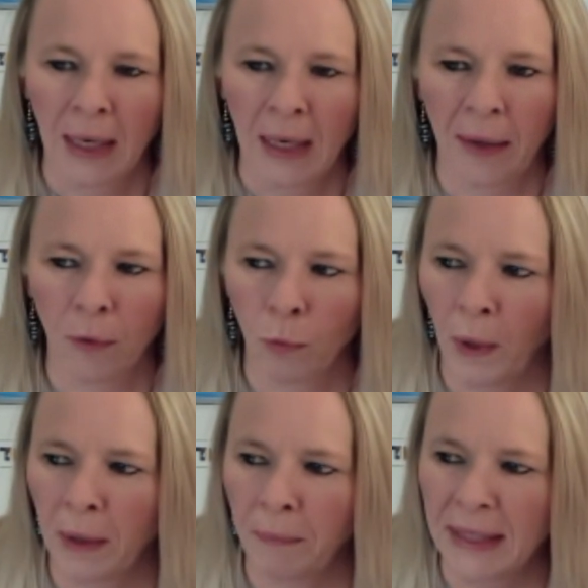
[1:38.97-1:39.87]
And
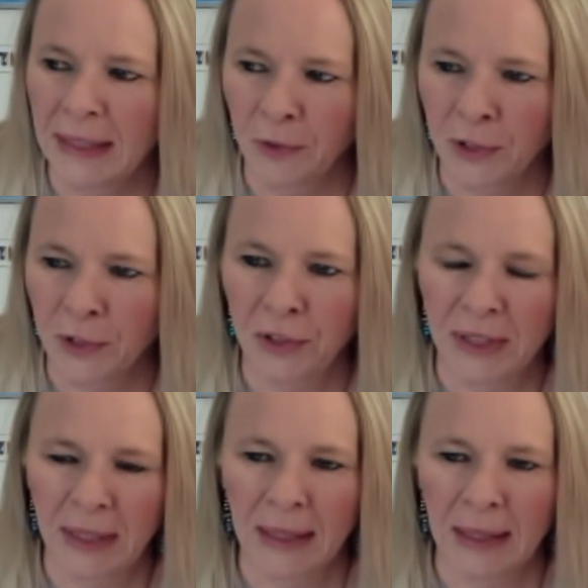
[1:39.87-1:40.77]
one big difference you
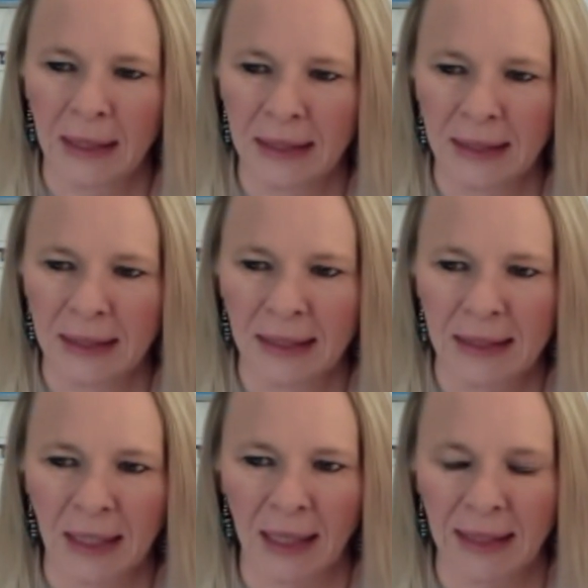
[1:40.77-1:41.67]
see is that
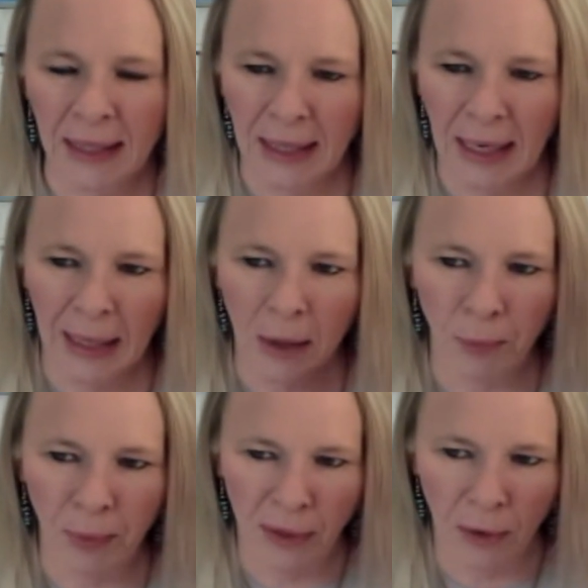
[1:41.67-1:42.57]
it's got that
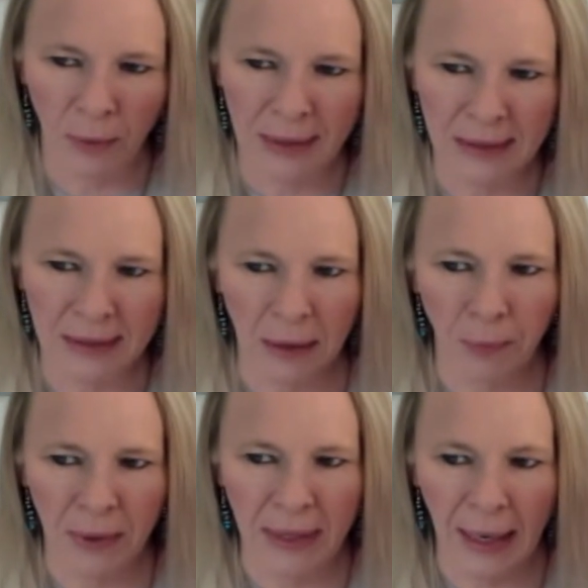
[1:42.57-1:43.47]
canopy that raises up
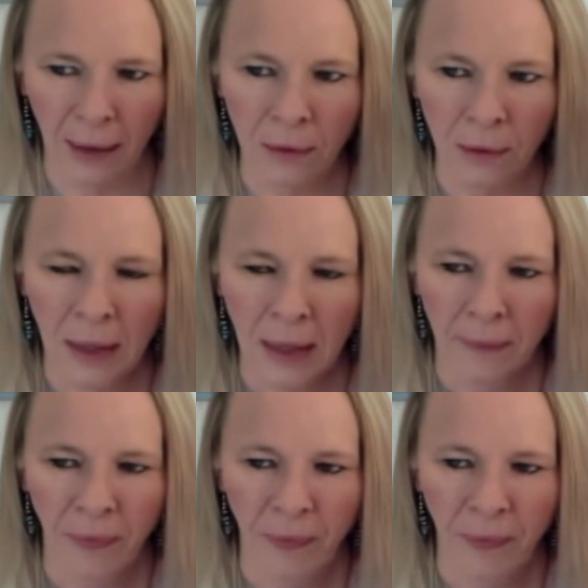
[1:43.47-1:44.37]
and down,
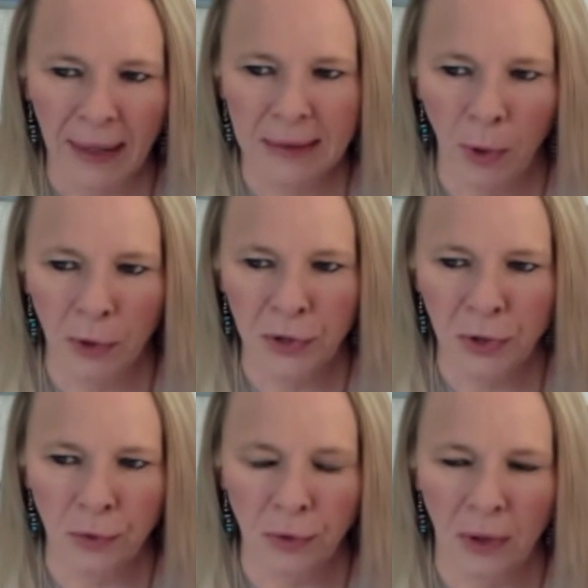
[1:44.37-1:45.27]
as
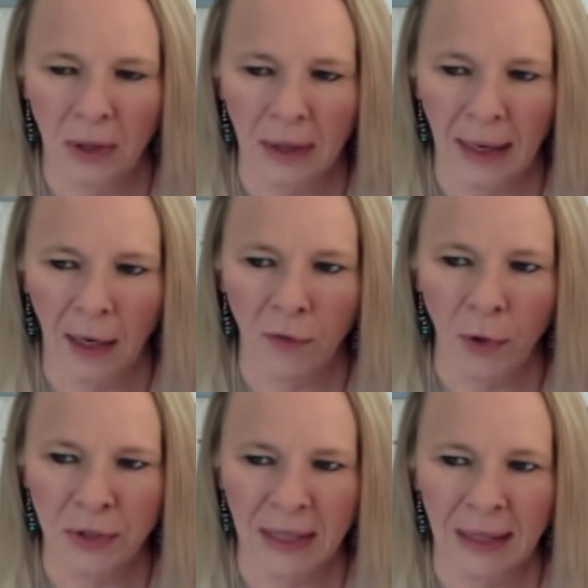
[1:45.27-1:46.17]
opposed to a
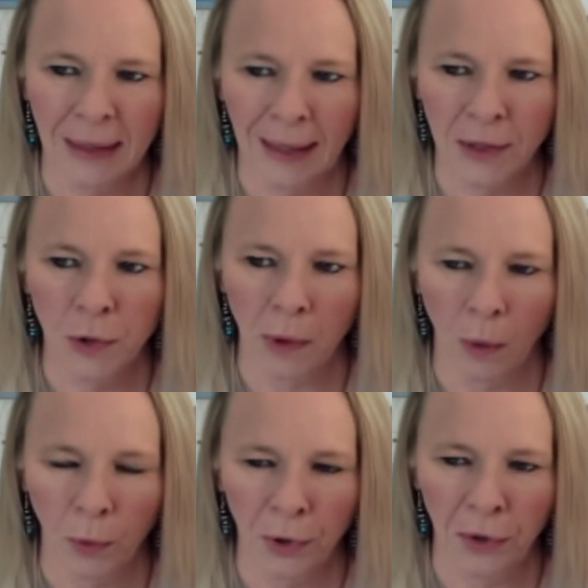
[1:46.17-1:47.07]
Galvo sitting next to it
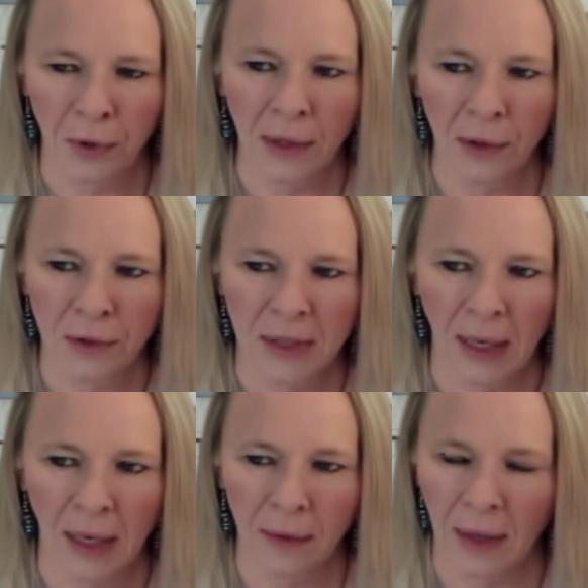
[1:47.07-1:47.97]
where you need to use the
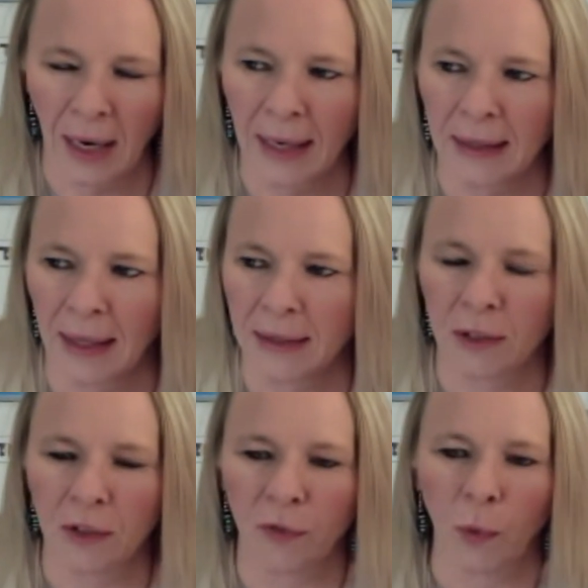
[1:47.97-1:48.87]

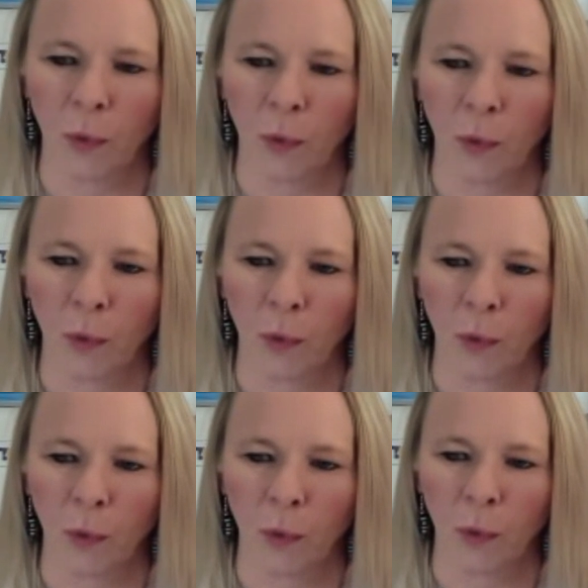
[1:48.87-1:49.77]
eyeglasses for it. So
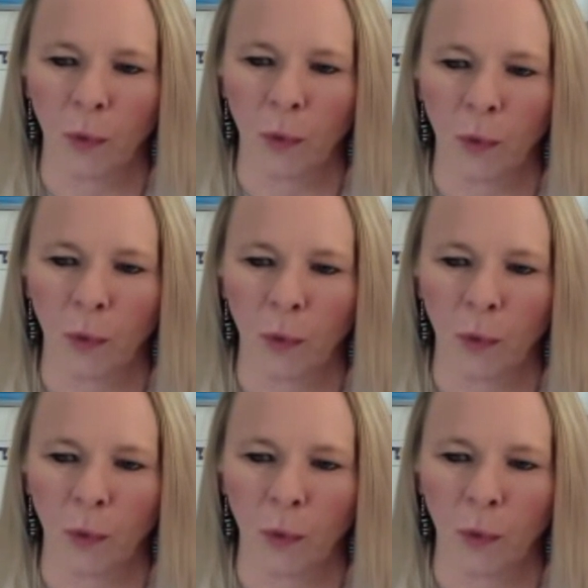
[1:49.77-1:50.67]
that's what that is.
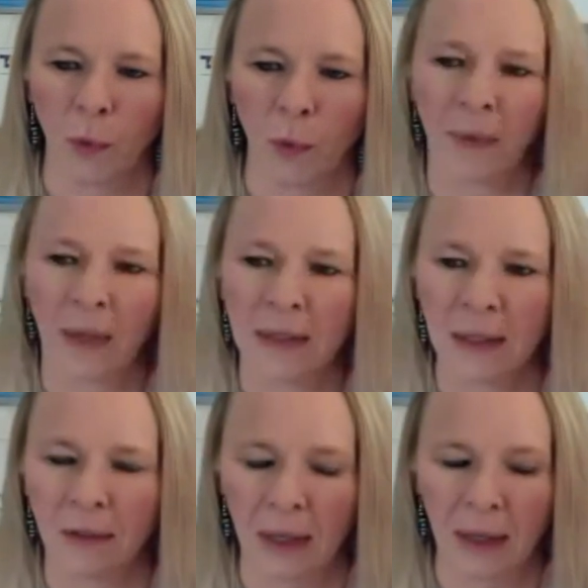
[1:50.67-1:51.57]

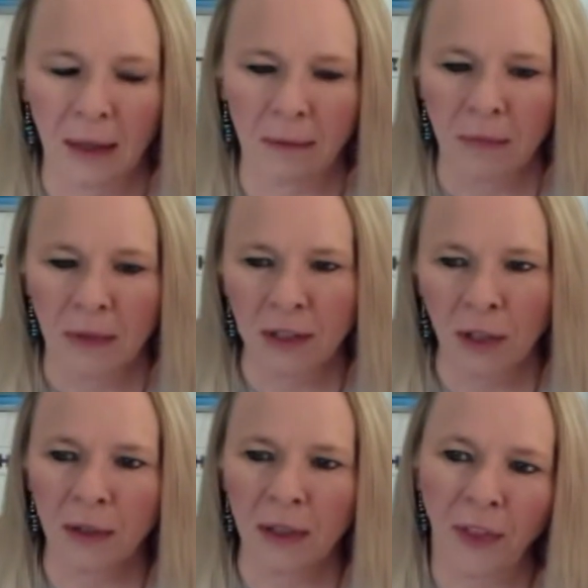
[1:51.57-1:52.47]
It's
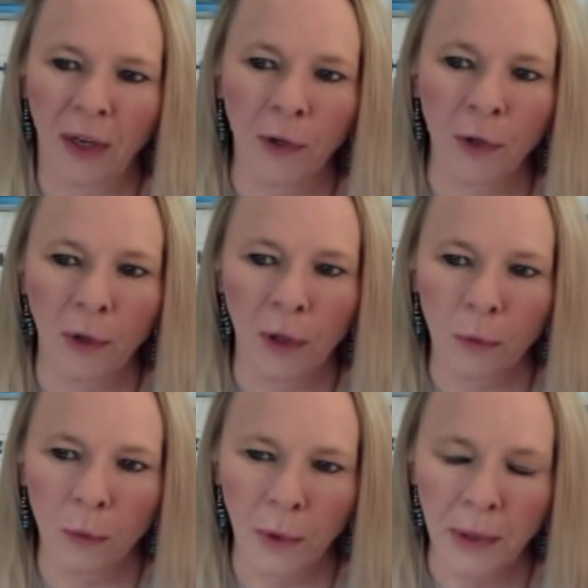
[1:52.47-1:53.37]
called the Thunder
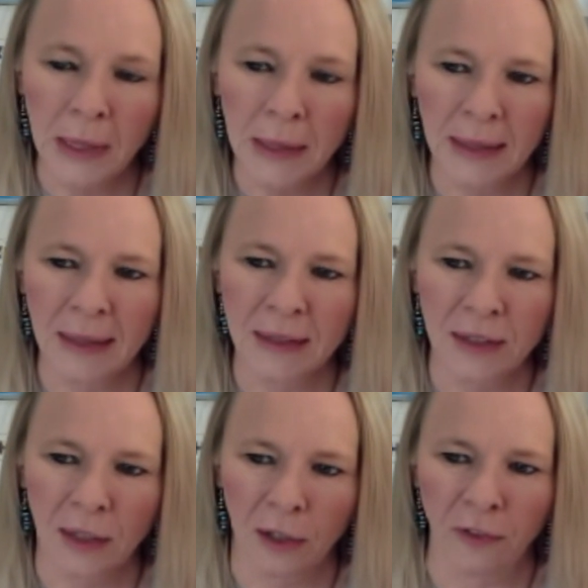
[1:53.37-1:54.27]
Aurora, and it's their
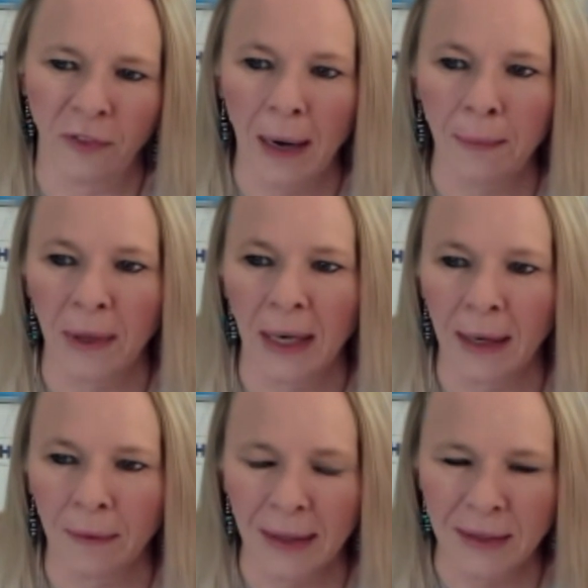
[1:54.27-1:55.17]
fiber line. That's
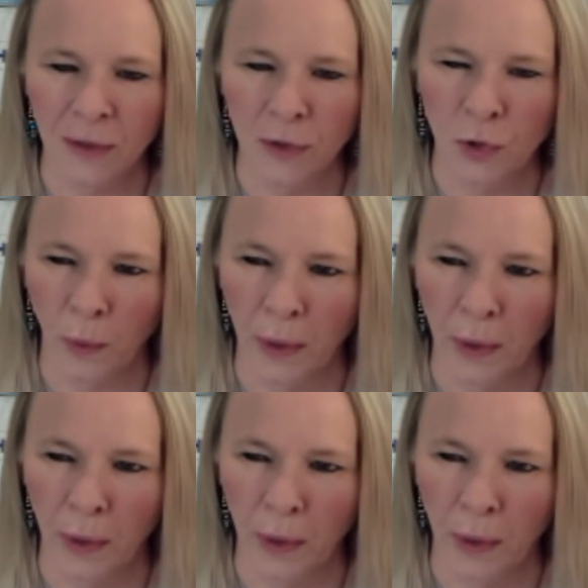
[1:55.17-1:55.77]
the 20 watt.